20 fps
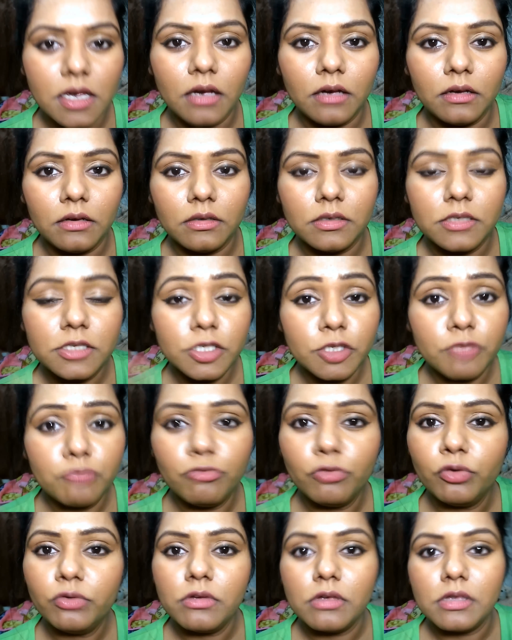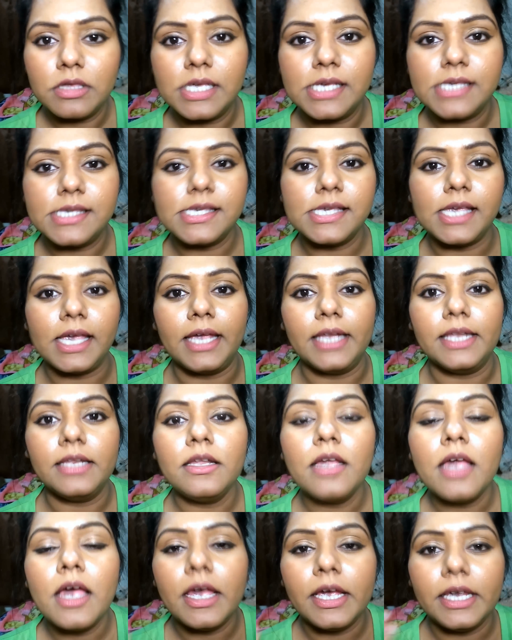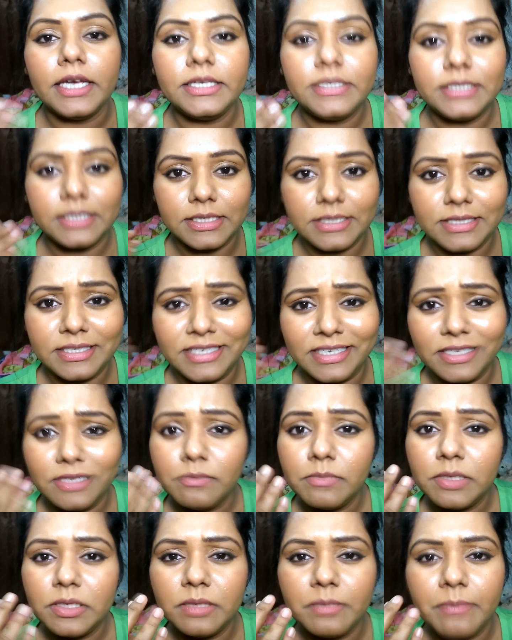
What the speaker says: It's very smooth on the skin.